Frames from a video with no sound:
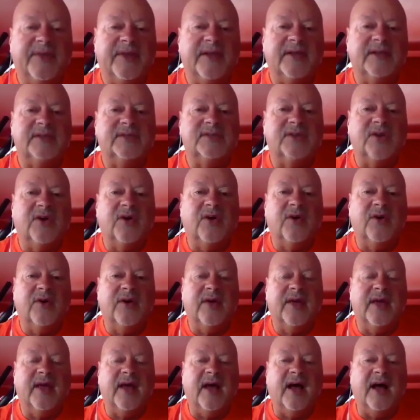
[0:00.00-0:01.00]

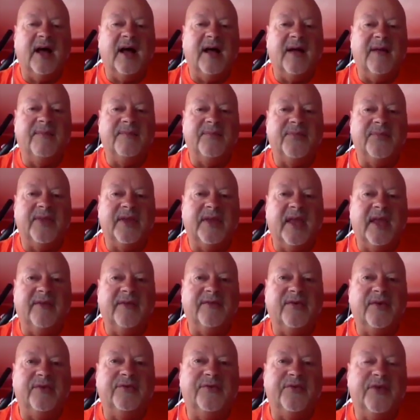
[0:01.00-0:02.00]
So
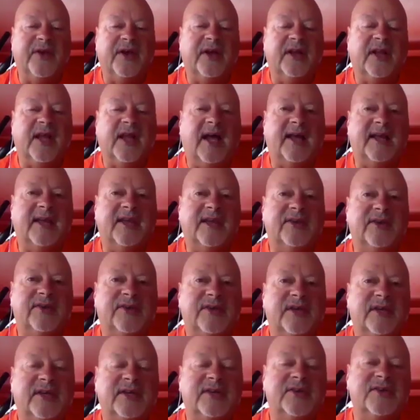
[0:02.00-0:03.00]
if you feel like you
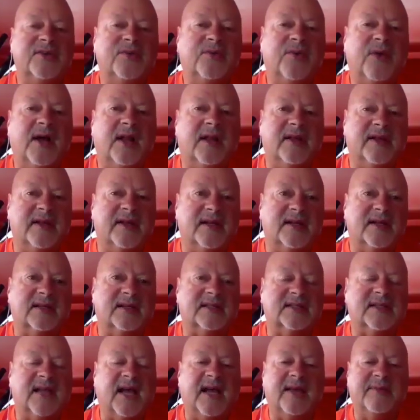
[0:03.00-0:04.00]
didn't do well in an
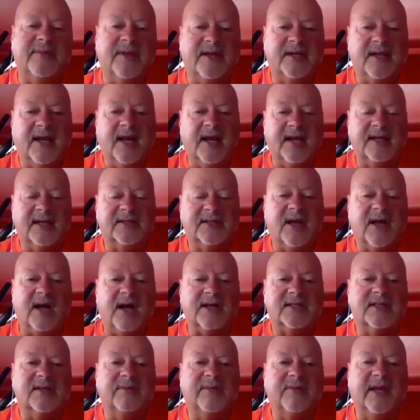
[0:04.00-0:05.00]
assignment,
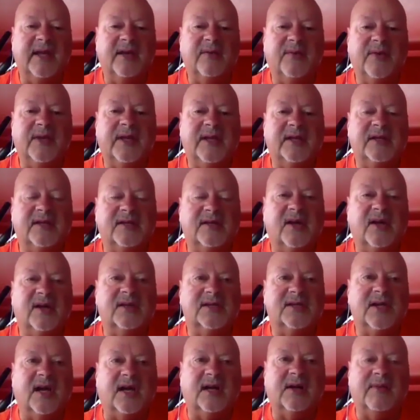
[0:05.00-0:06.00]
talk to me and we can
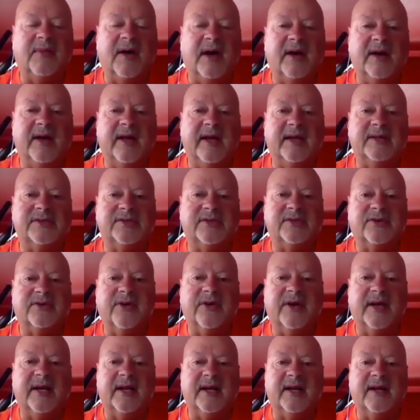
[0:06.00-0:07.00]
talk about extra
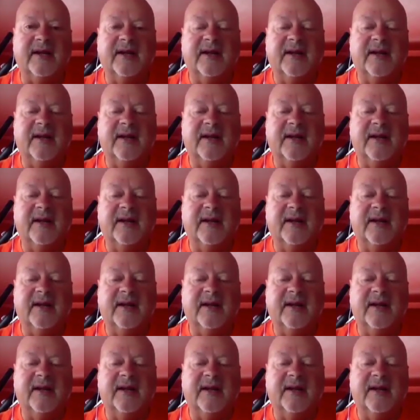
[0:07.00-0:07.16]
credit.